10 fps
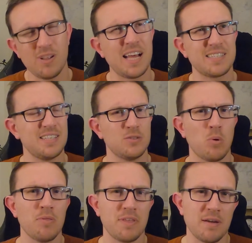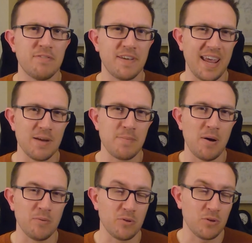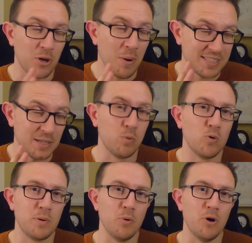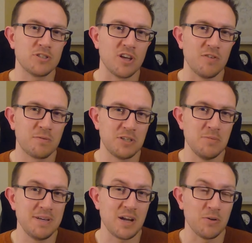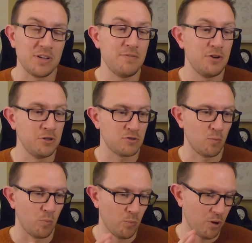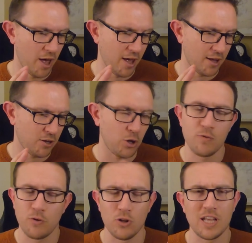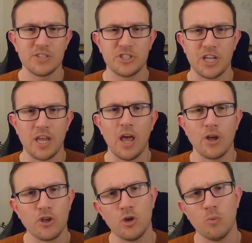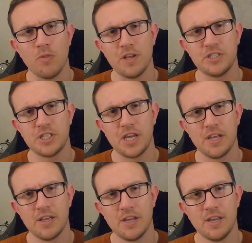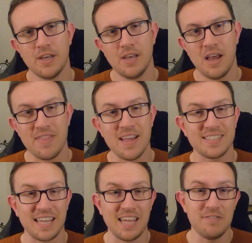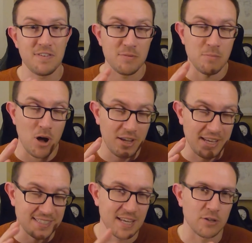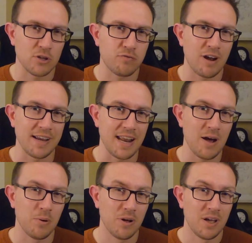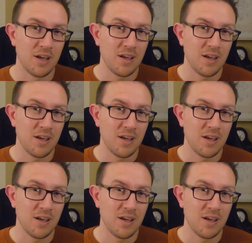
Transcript: Well, actually, there's one thing I'm forgetting about. You actually would be worse off because you missed out on dividends from Q4 last year and Q1 this year. And that's even if the market sells off right now.